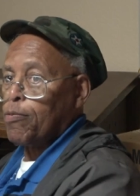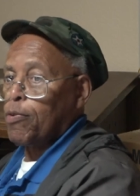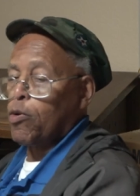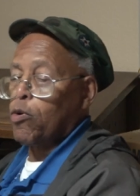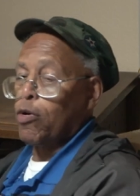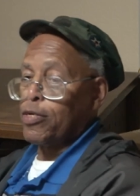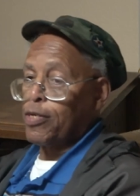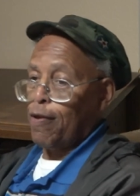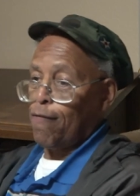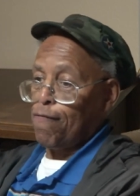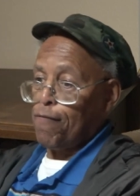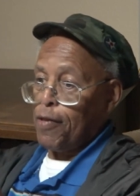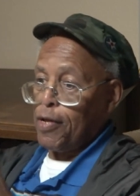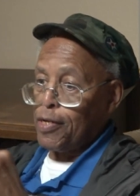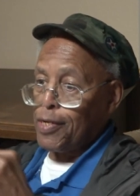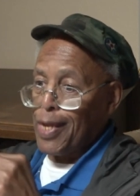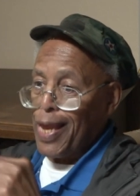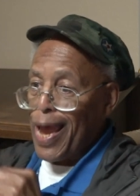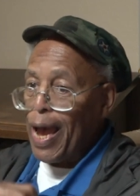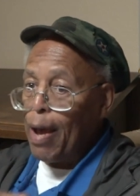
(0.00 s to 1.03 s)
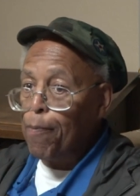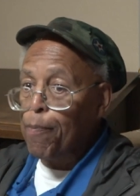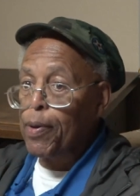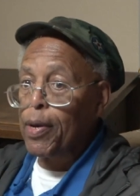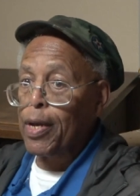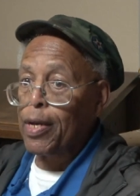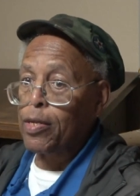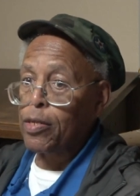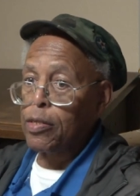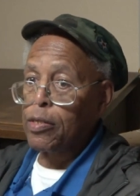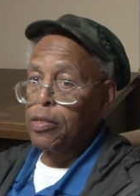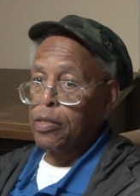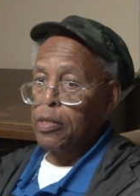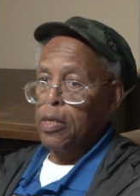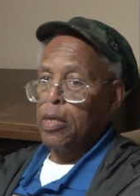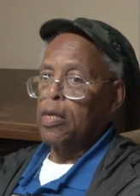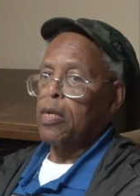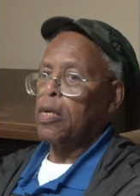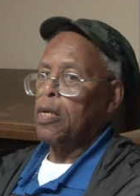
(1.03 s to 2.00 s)
Because if this
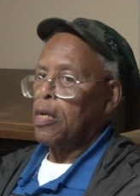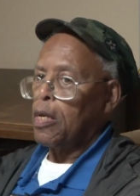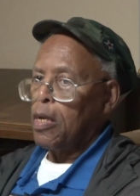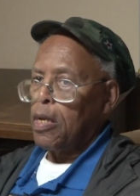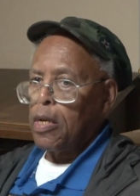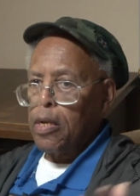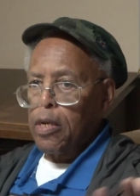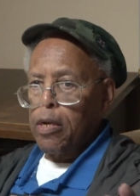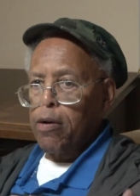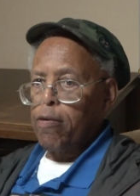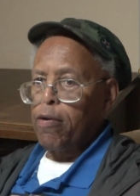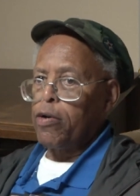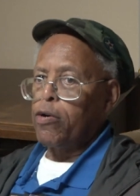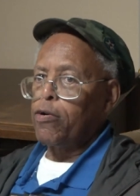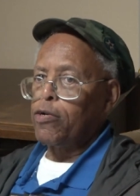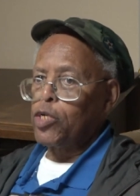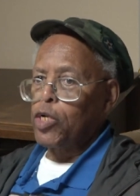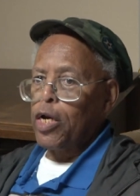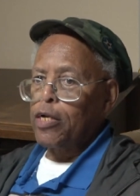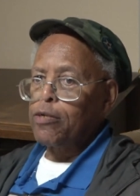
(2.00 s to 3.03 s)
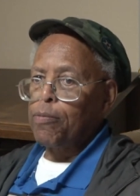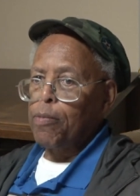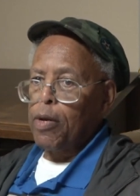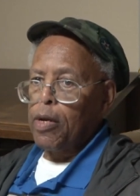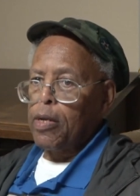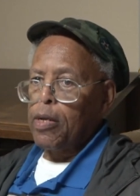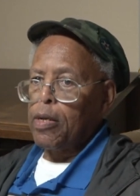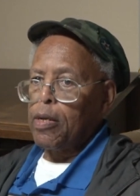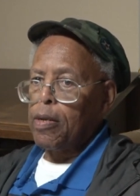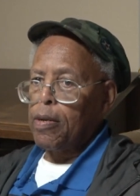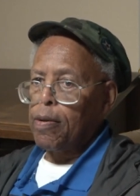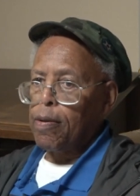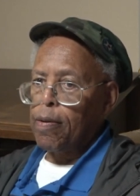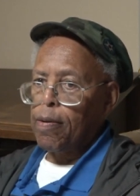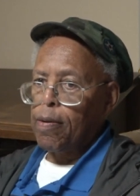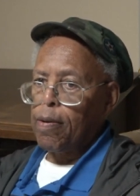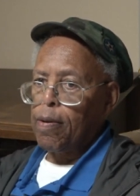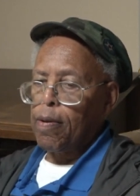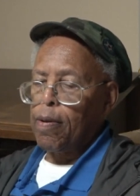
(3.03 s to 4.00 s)
happens, you're under judgment. I
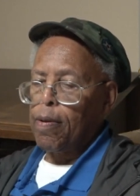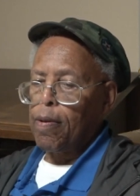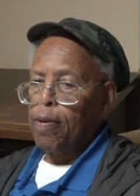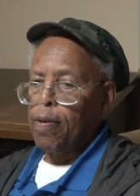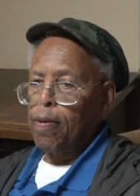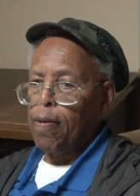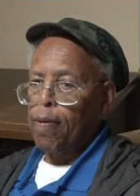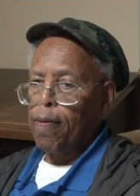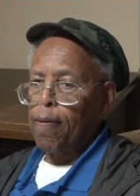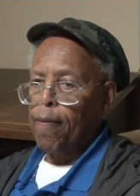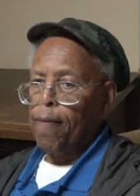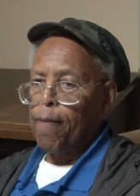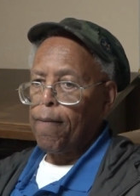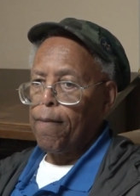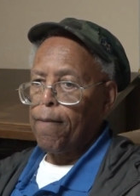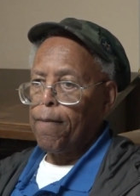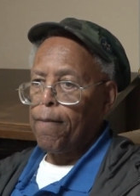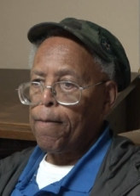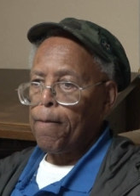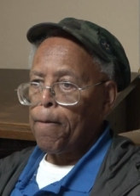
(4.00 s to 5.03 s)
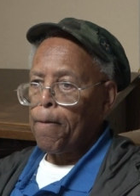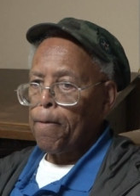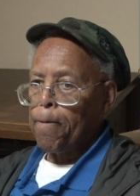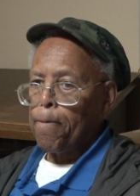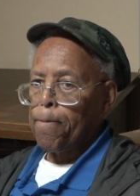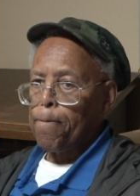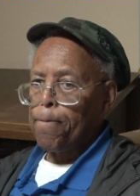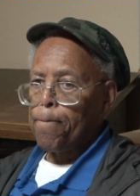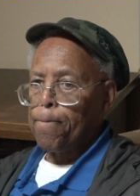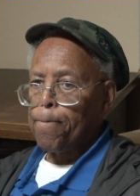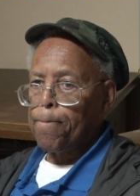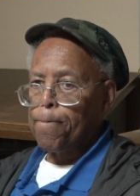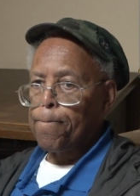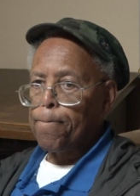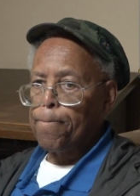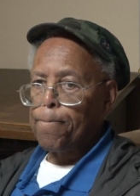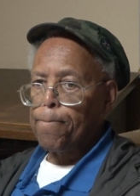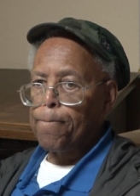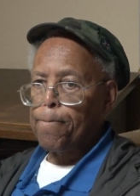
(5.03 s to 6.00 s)
think it's fair to say that if somebody was
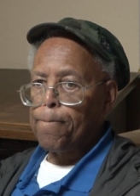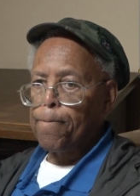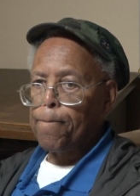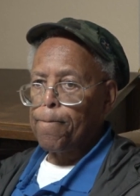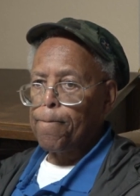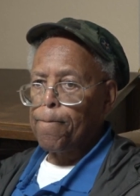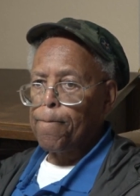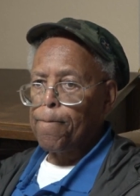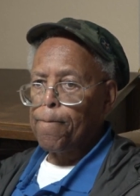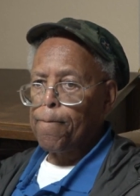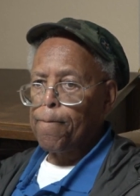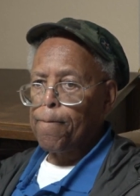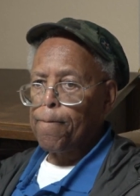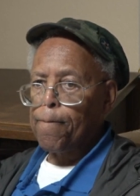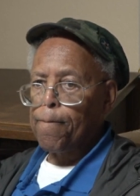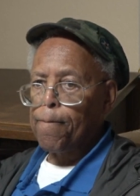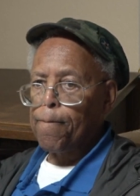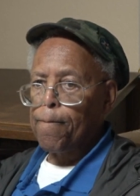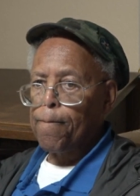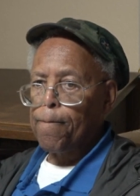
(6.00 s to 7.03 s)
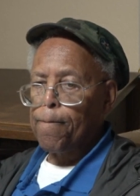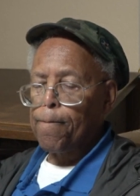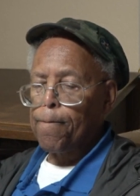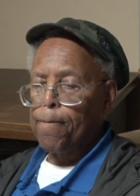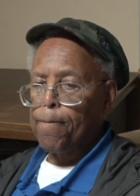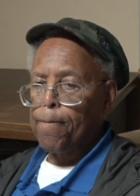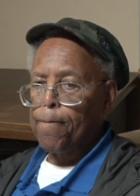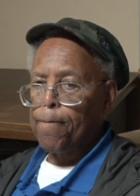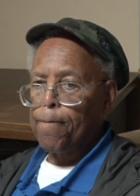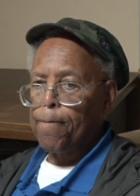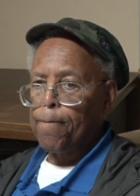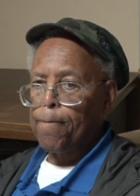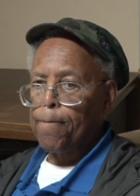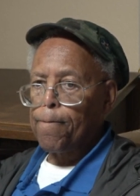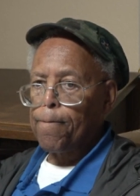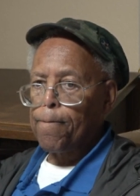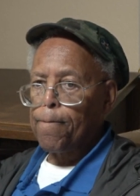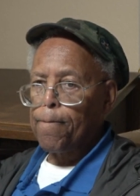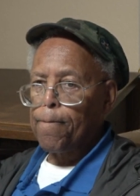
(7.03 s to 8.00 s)
non-committed in the way that I'm thinking, they're not
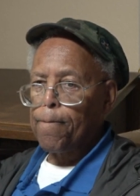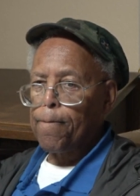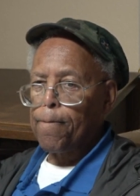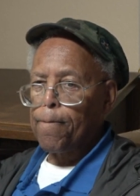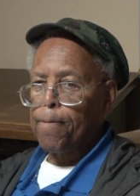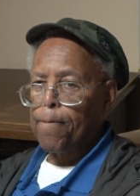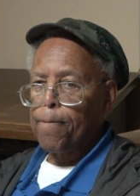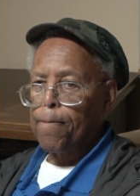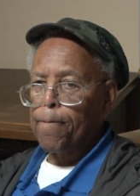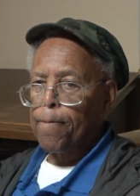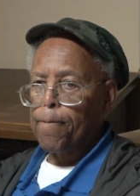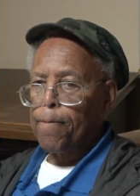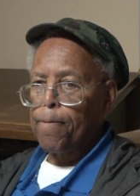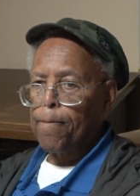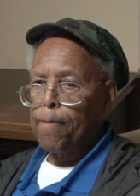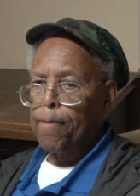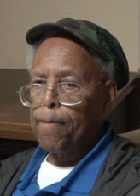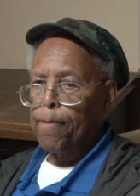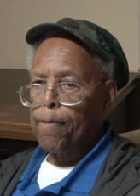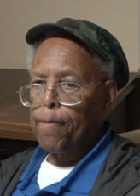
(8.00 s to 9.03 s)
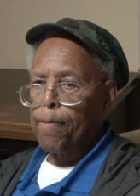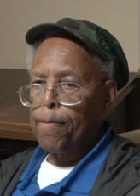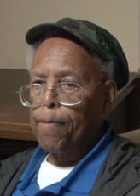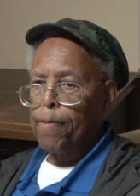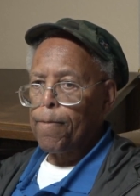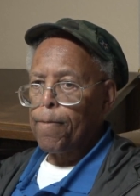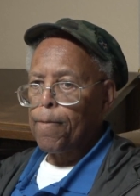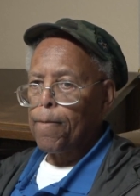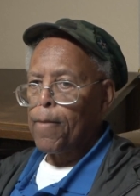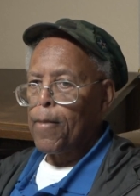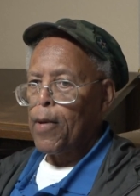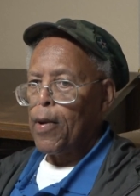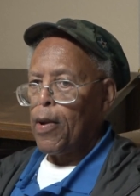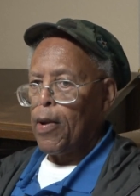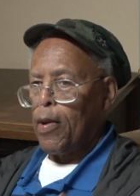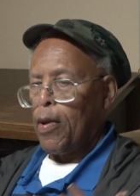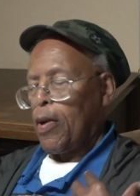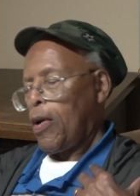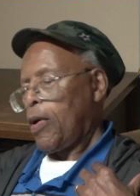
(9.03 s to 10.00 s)
going to be reading Zephaniah
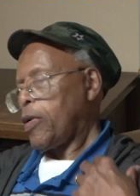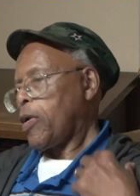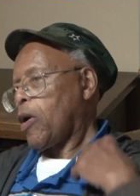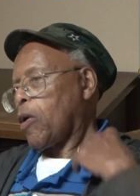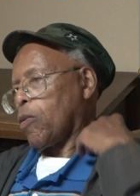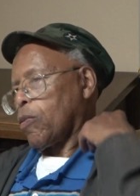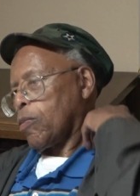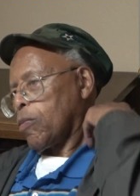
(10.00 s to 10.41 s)
2. No.